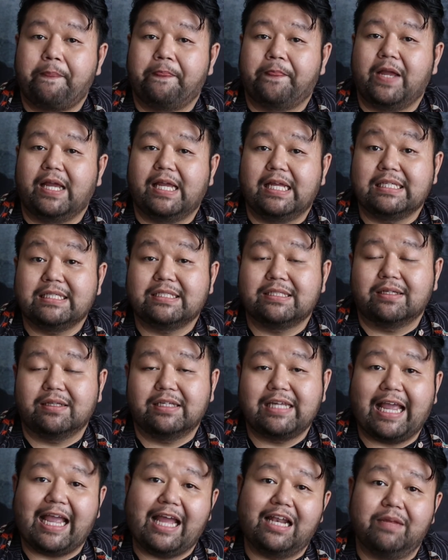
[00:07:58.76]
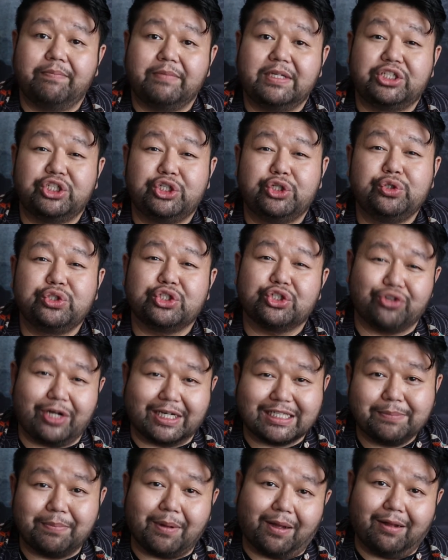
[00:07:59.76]
They instantly handed me two
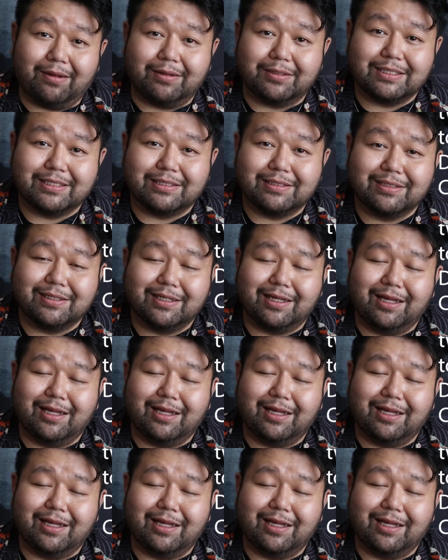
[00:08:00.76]
stress balls.